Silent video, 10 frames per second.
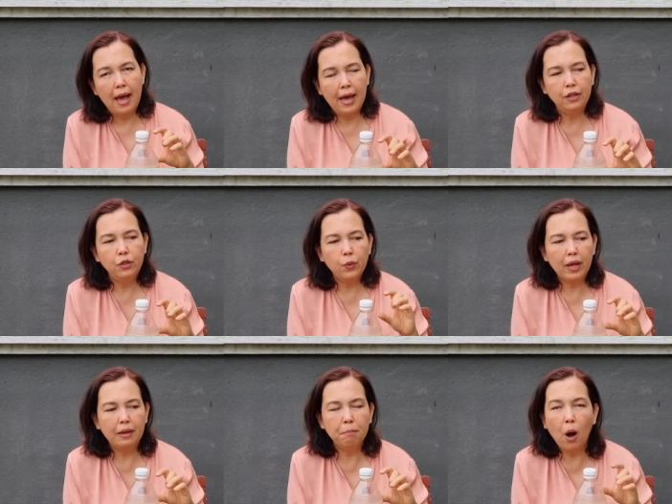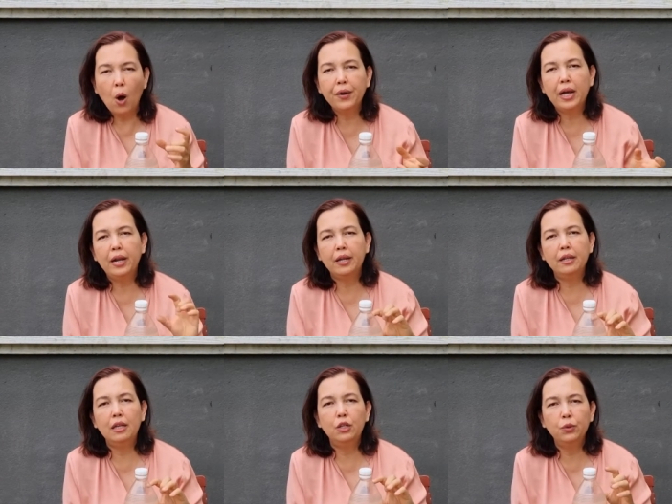and you can pour
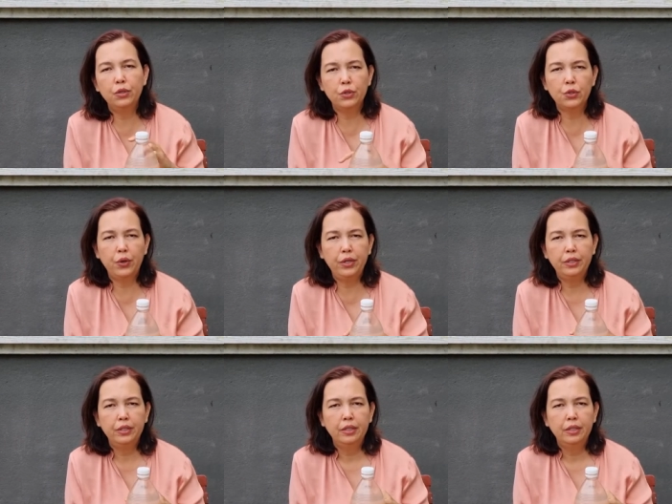directly into the soil